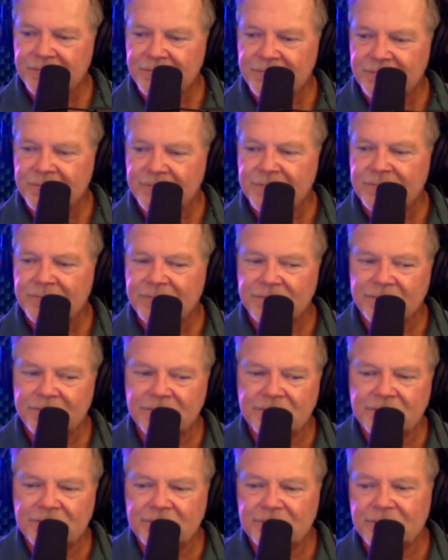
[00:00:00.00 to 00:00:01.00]

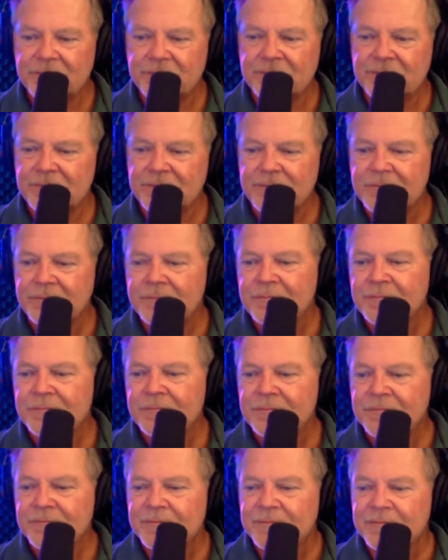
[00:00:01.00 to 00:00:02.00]

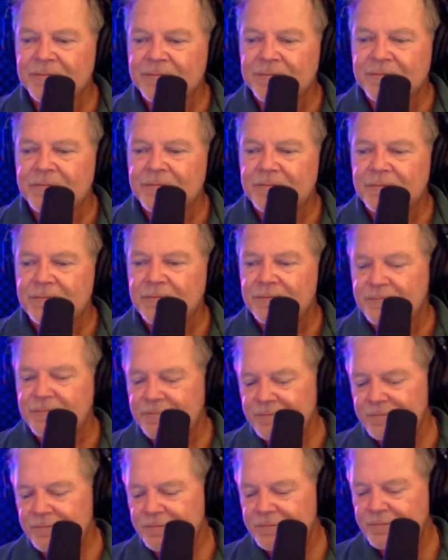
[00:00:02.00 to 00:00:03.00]

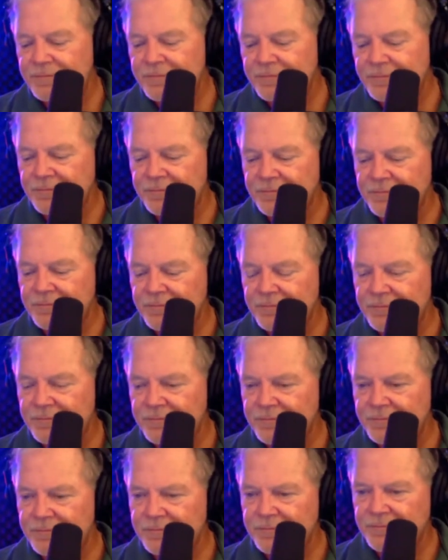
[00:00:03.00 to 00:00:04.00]

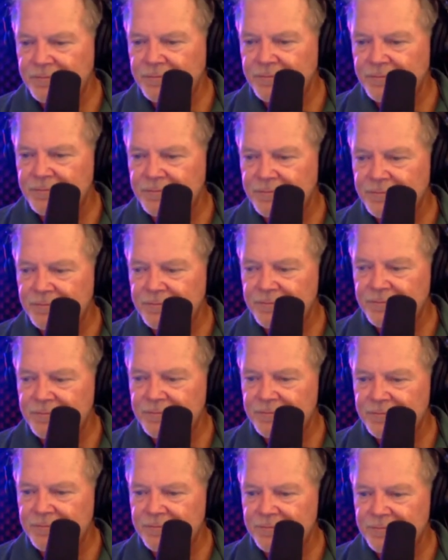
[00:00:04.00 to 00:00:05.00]

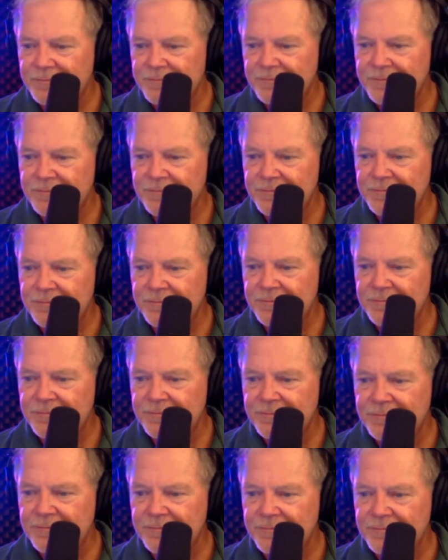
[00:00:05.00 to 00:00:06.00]

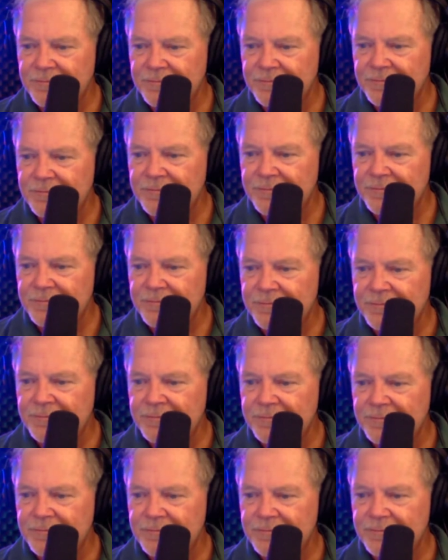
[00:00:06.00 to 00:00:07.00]

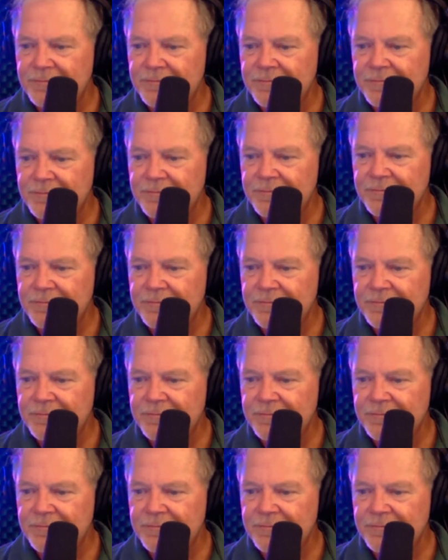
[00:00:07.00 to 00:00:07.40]
The person shown says nothing.